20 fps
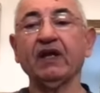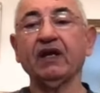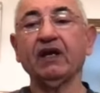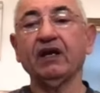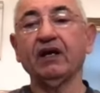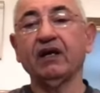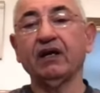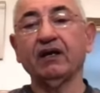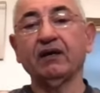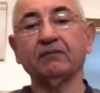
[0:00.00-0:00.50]

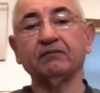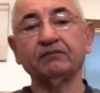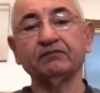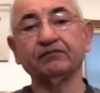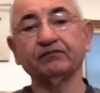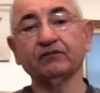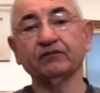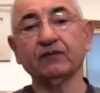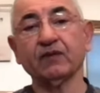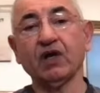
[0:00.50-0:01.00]

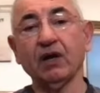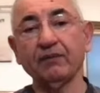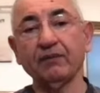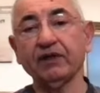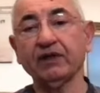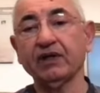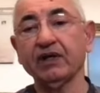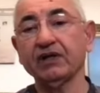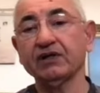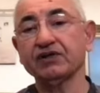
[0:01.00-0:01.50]

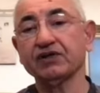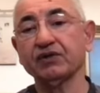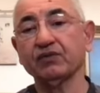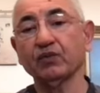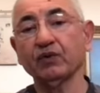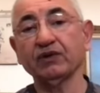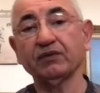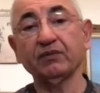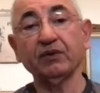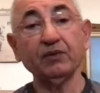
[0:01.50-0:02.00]
communication
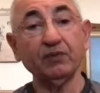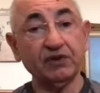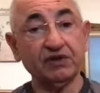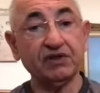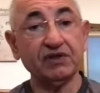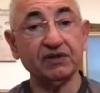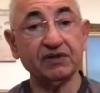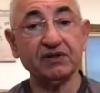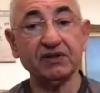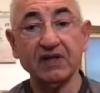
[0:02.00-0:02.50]
with me,
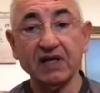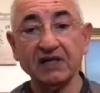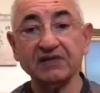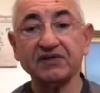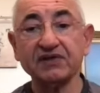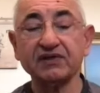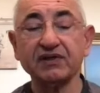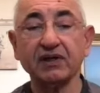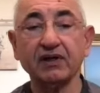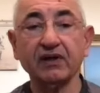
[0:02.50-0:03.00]
which is
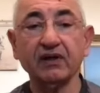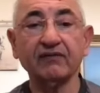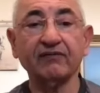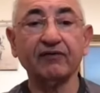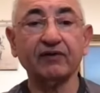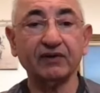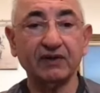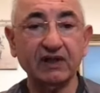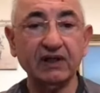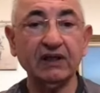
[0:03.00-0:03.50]
necessary
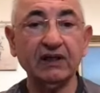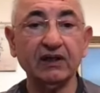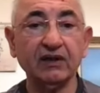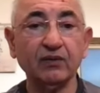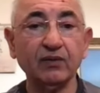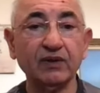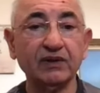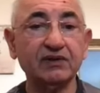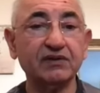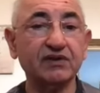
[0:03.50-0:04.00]
for dealing
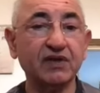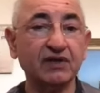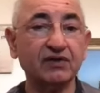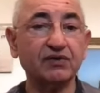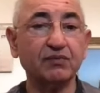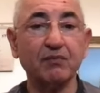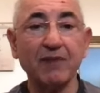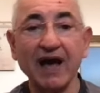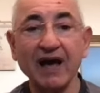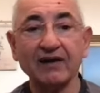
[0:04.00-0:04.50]
with such
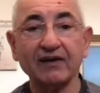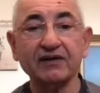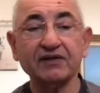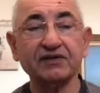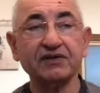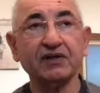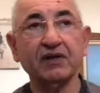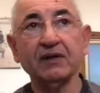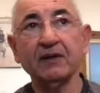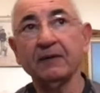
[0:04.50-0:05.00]
matters